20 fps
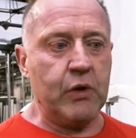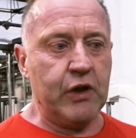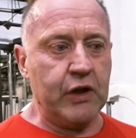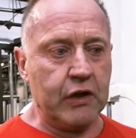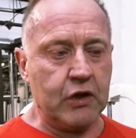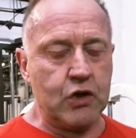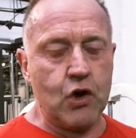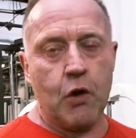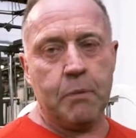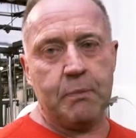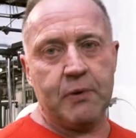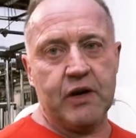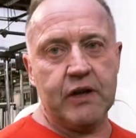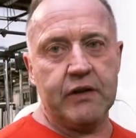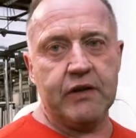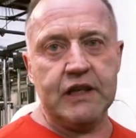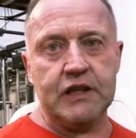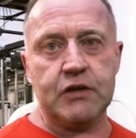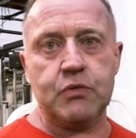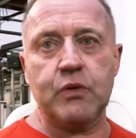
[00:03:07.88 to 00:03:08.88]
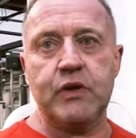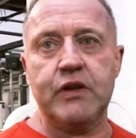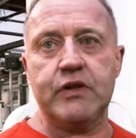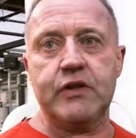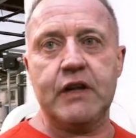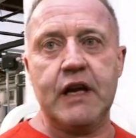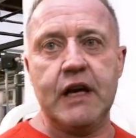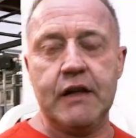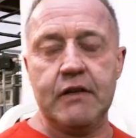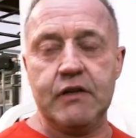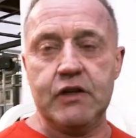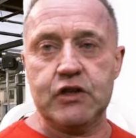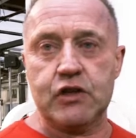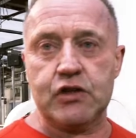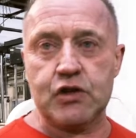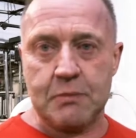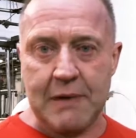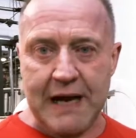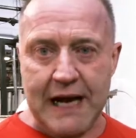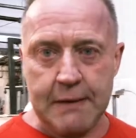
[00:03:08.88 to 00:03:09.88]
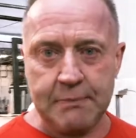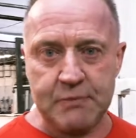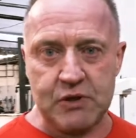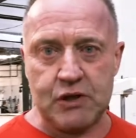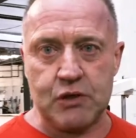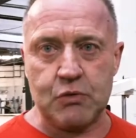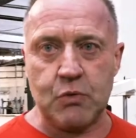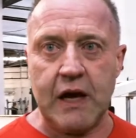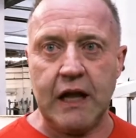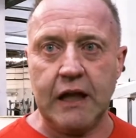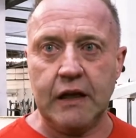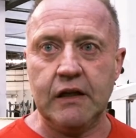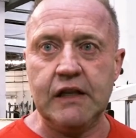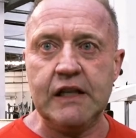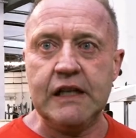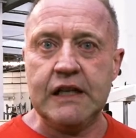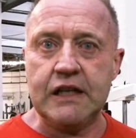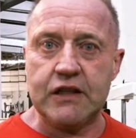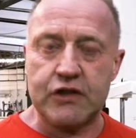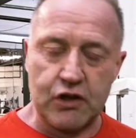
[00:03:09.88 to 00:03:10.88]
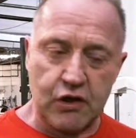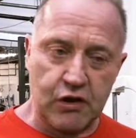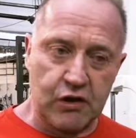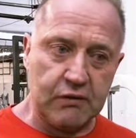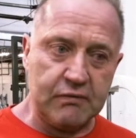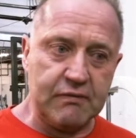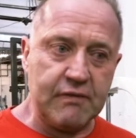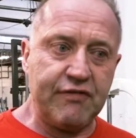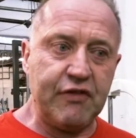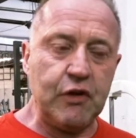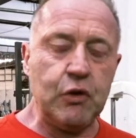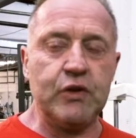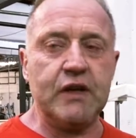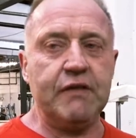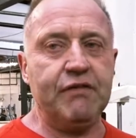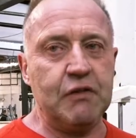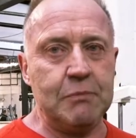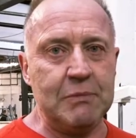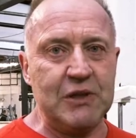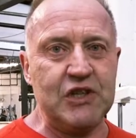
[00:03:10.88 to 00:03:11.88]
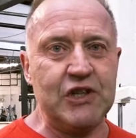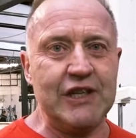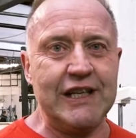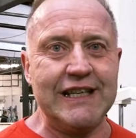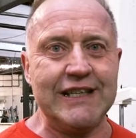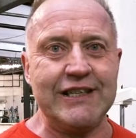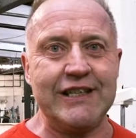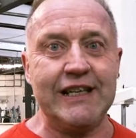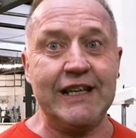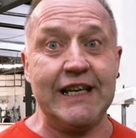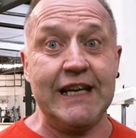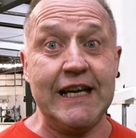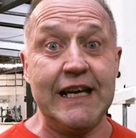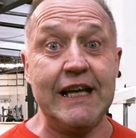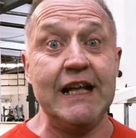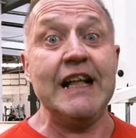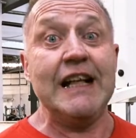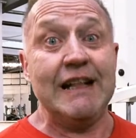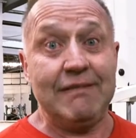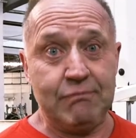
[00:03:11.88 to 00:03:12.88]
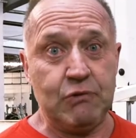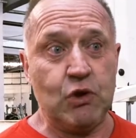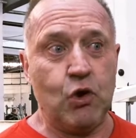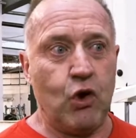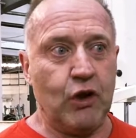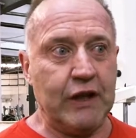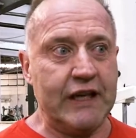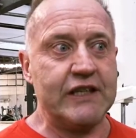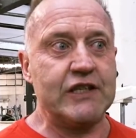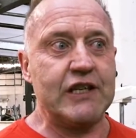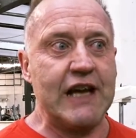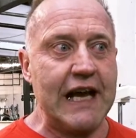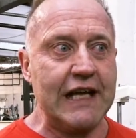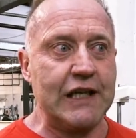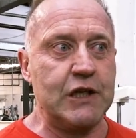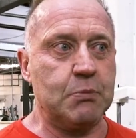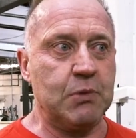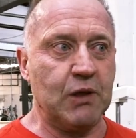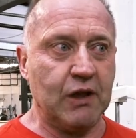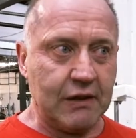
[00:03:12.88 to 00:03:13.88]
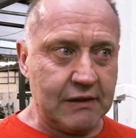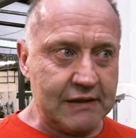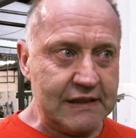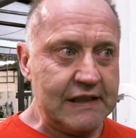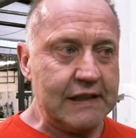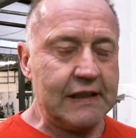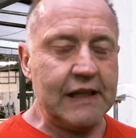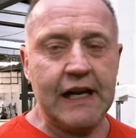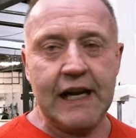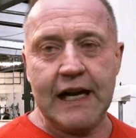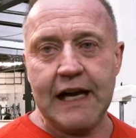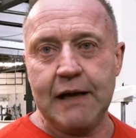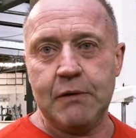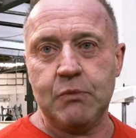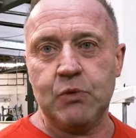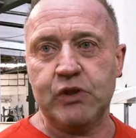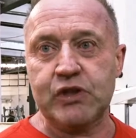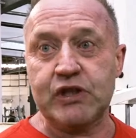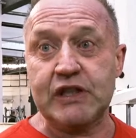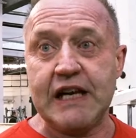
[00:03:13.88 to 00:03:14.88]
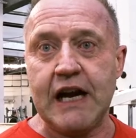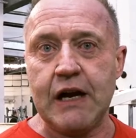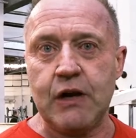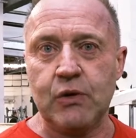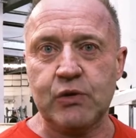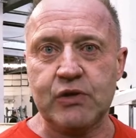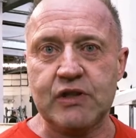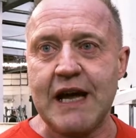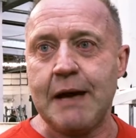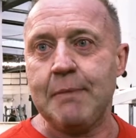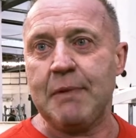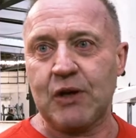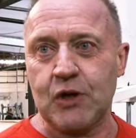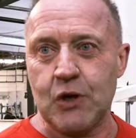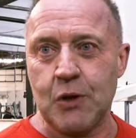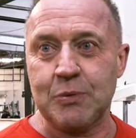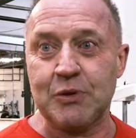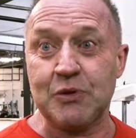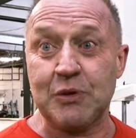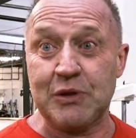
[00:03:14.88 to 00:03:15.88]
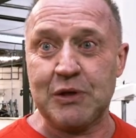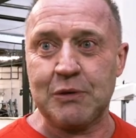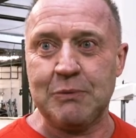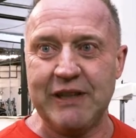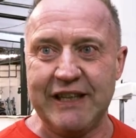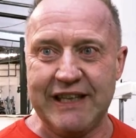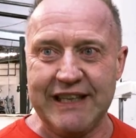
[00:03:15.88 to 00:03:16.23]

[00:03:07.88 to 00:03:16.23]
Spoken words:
we incorporate this with some arms as well. So a few different machines in here. They're all excitable, and we'll see how Simon copes with some of